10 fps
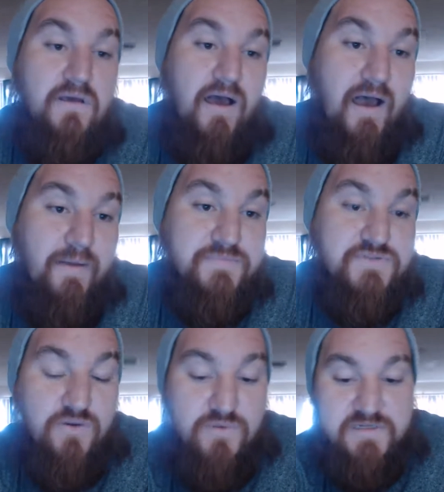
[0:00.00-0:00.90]
Um,
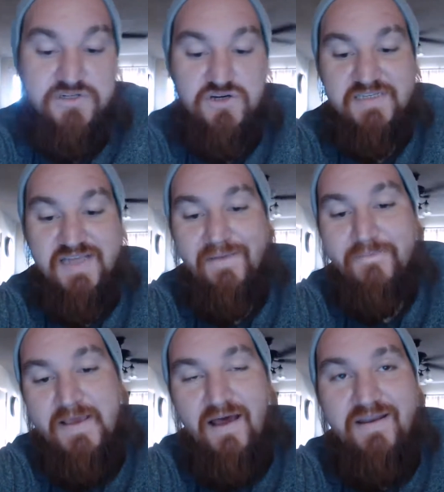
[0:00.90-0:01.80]
so I wanted to address that.
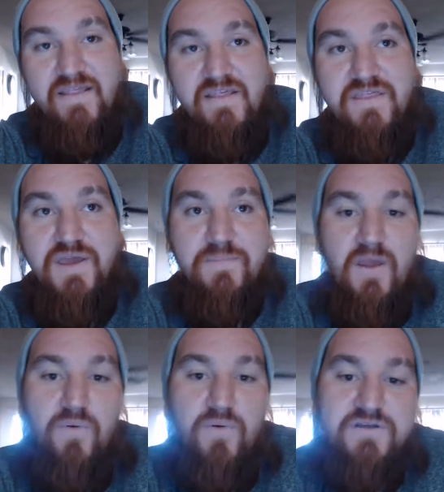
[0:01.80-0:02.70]
Another thing
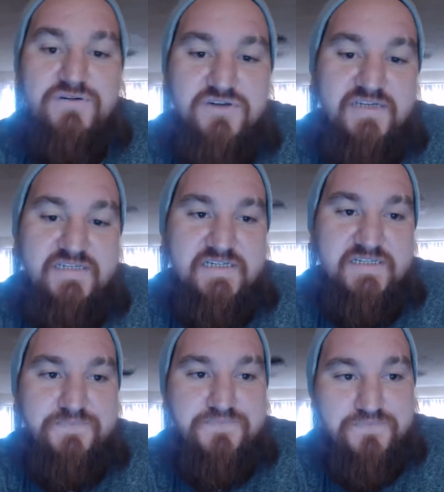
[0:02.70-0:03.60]
I wanted to address is